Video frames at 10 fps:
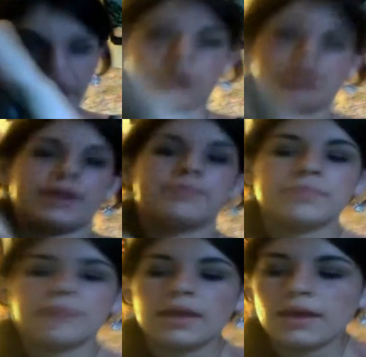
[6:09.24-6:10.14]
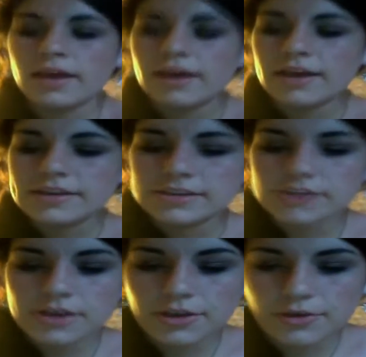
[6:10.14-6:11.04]
Okay.
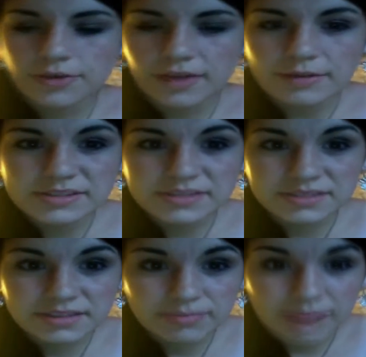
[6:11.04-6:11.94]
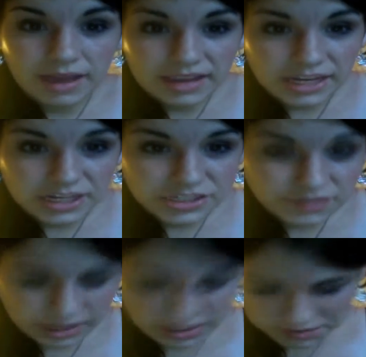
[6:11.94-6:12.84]
So, that was my
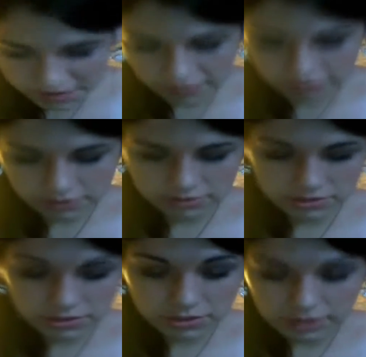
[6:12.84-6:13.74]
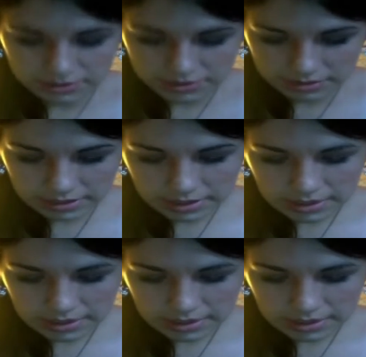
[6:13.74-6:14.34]
HVX200.